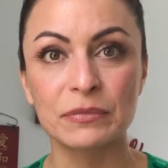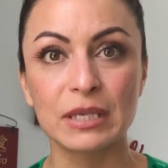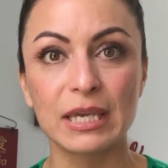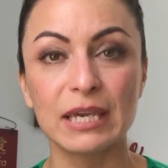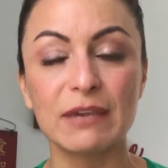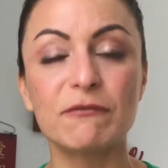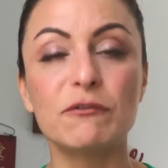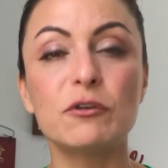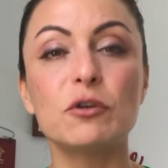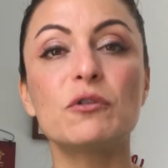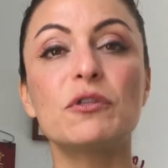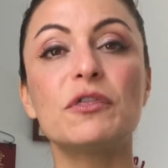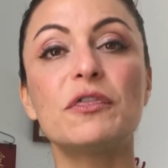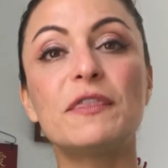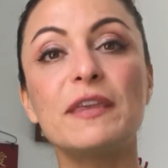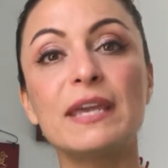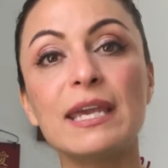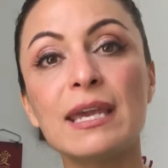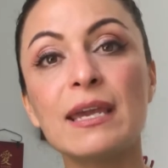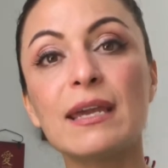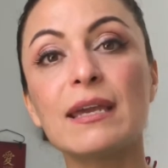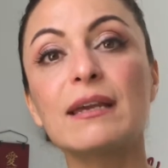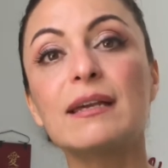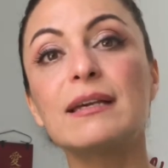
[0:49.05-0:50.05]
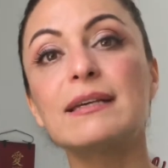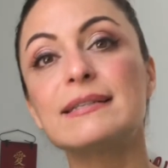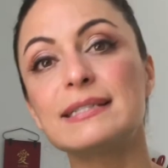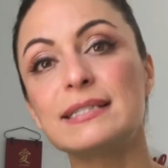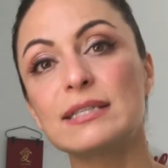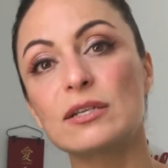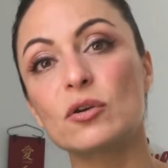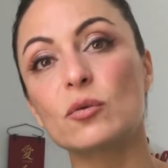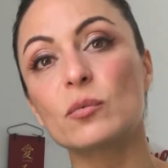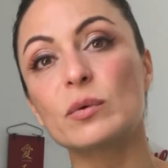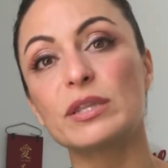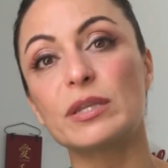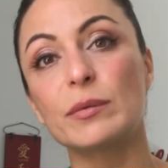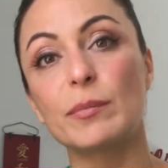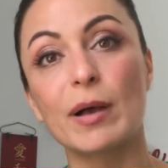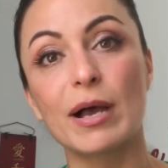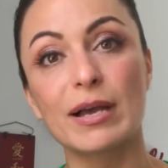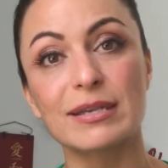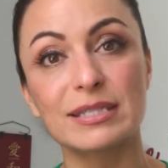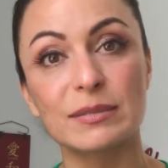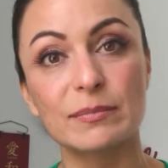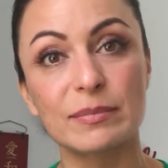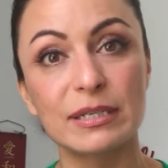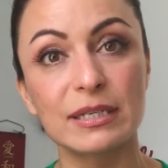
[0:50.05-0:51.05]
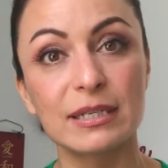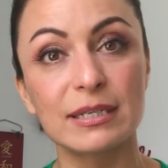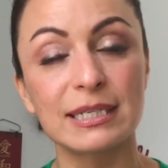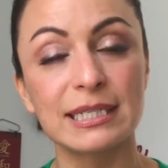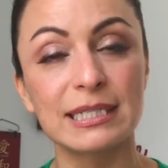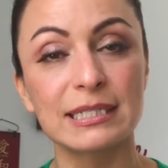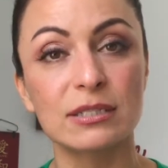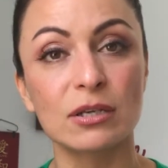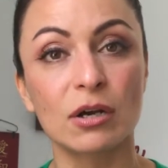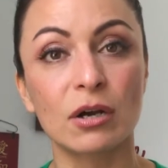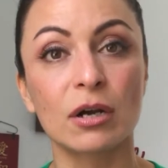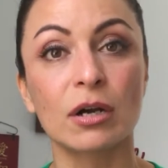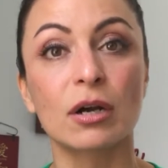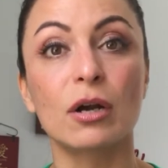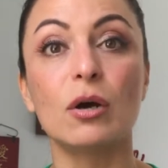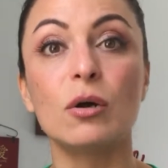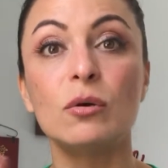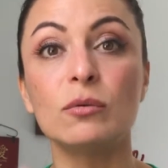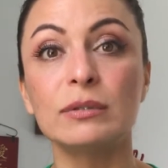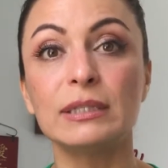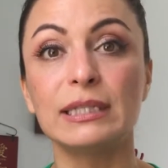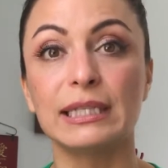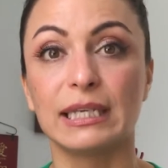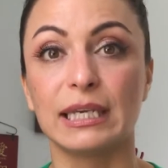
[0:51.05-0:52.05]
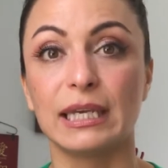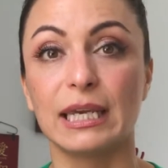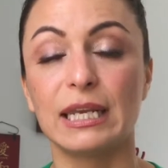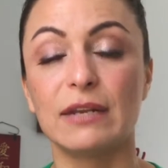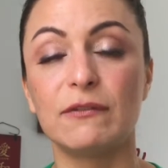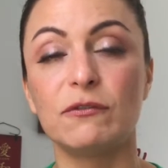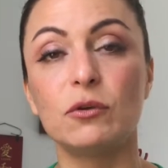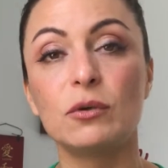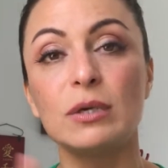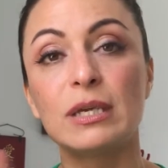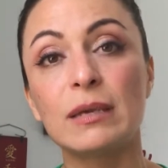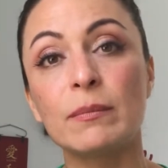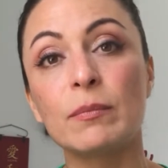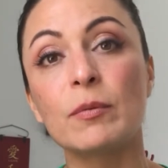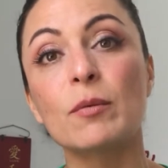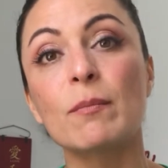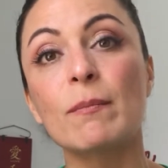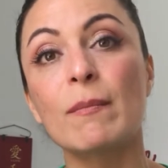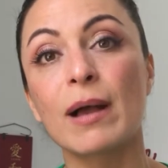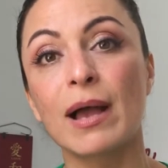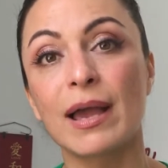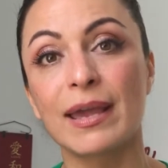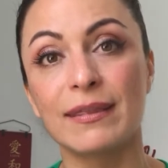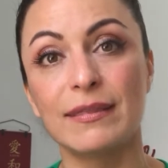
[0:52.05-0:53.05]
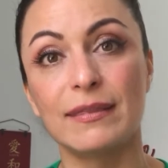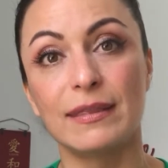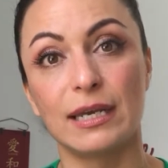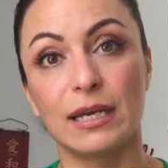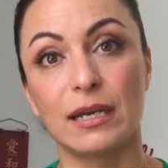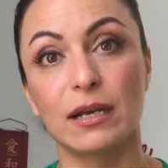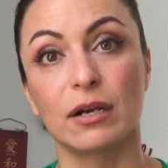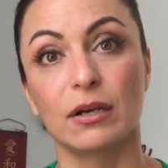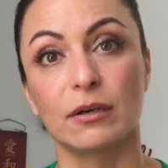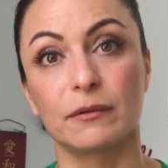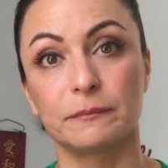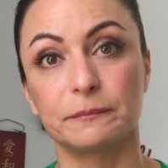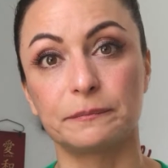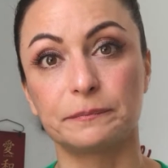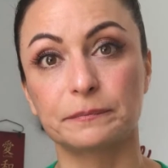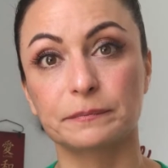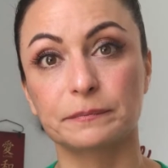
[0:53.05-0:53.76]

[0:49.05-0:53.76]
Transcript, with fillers: If you think and consider what the possibilities are only, and if you keep your mind there,